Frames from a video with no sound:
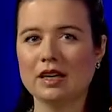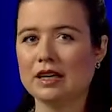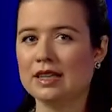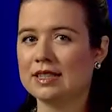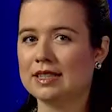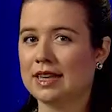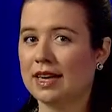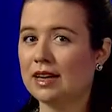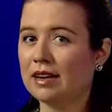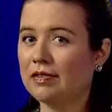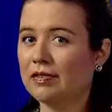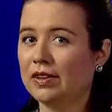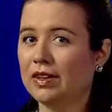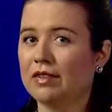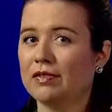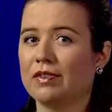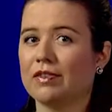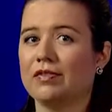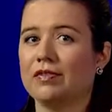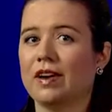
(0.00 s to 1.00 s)
To get a feel
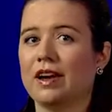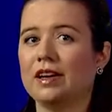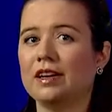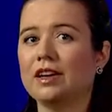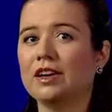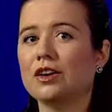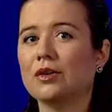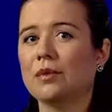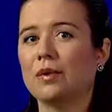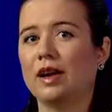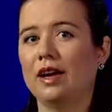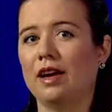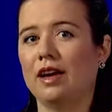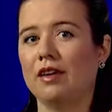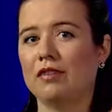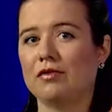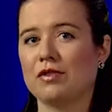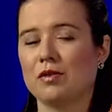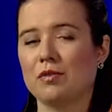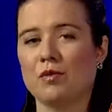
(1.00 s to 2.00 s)
for finding your
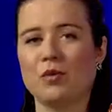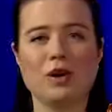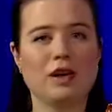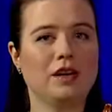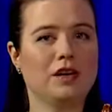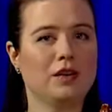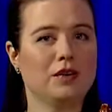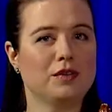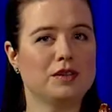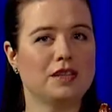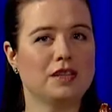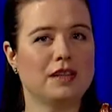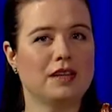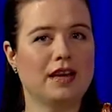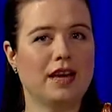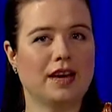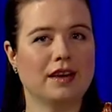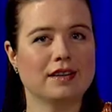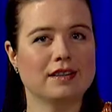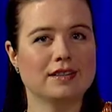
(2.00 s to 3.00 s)
way from one note to the
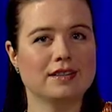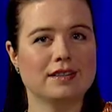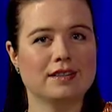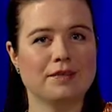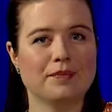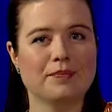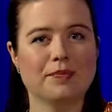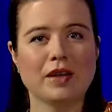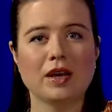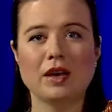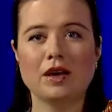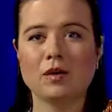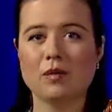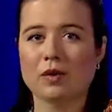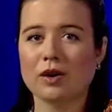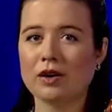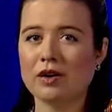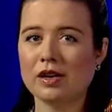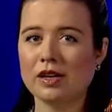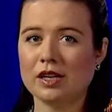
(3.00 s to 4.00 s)
next,
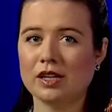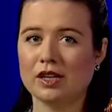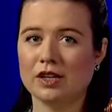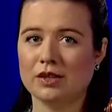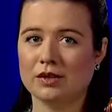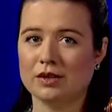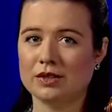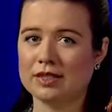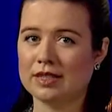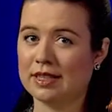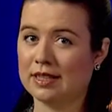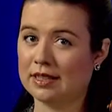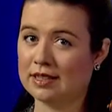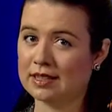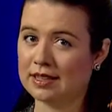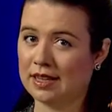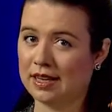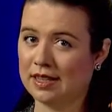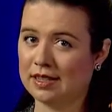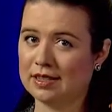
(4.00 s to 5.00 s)
we're going to use, in this
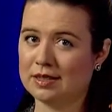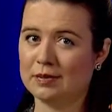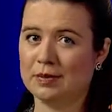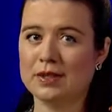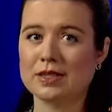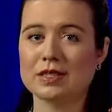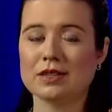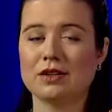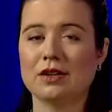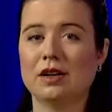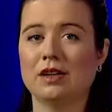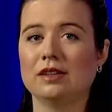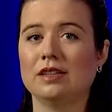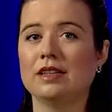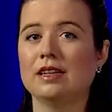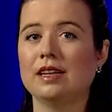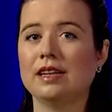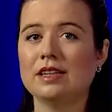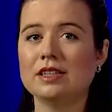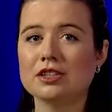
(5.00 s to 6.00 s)
case, what's called
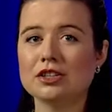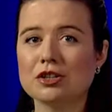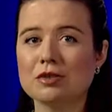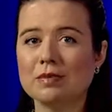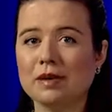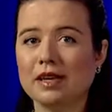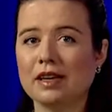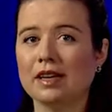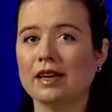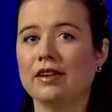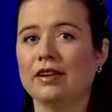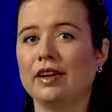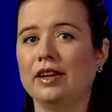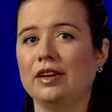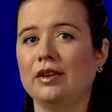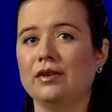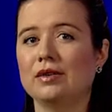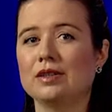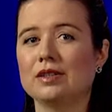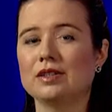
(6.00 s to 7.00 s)
an intermediary
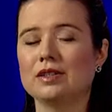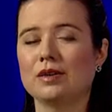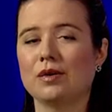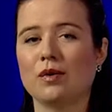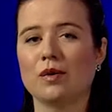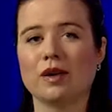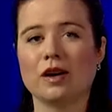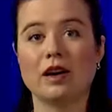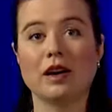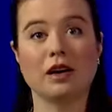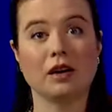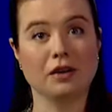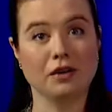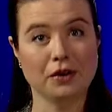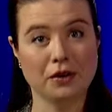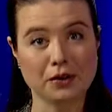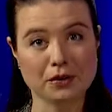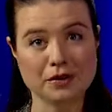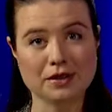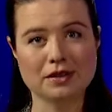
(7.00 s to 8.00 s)
note or a
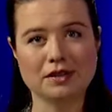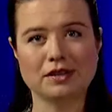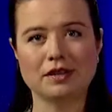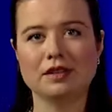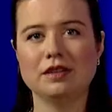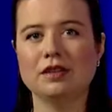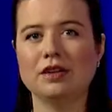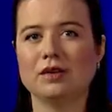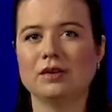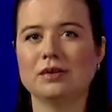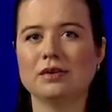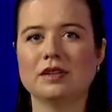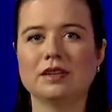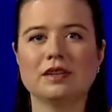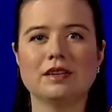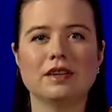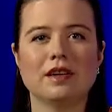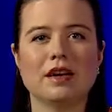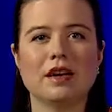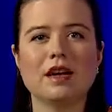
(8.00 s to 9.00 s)
ghost note.
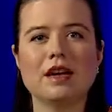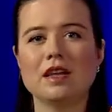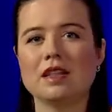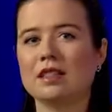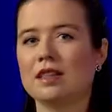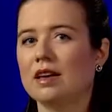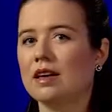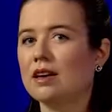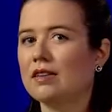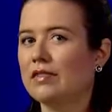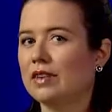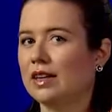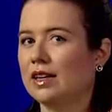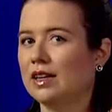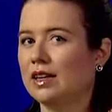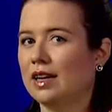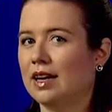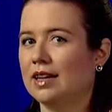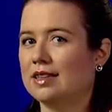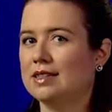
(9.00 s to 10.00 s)
Think of it
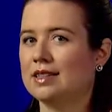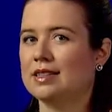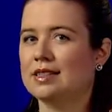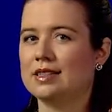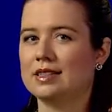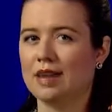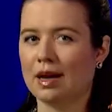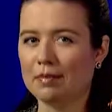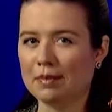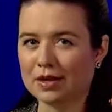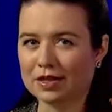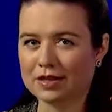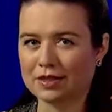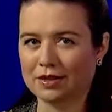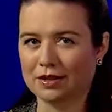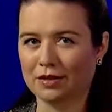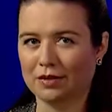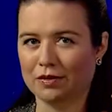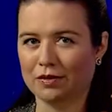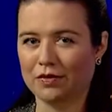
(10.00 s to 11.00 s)
as a stepping
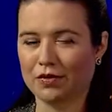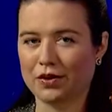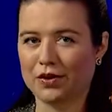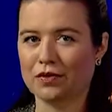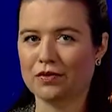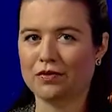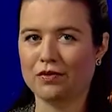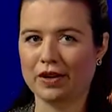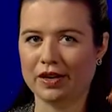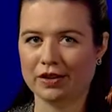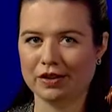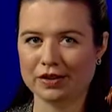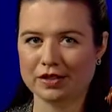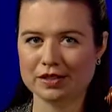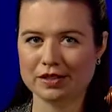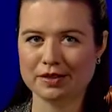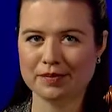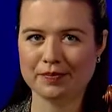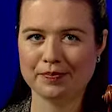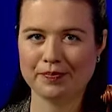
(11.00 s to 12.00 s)
stone for your
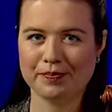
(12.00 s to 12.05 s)
fingers.